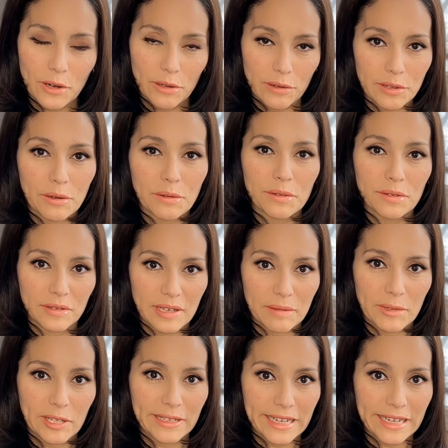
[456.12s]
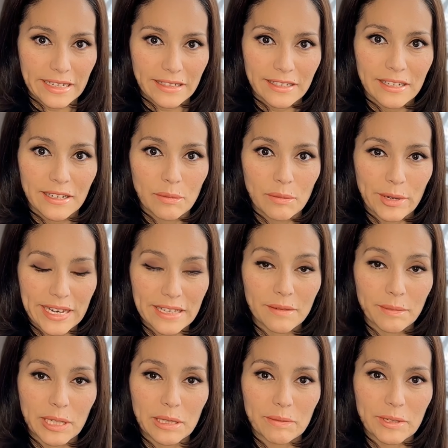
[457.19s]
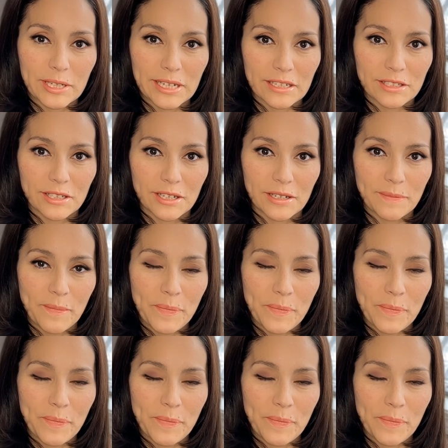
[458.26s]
also stimulate breast milk production,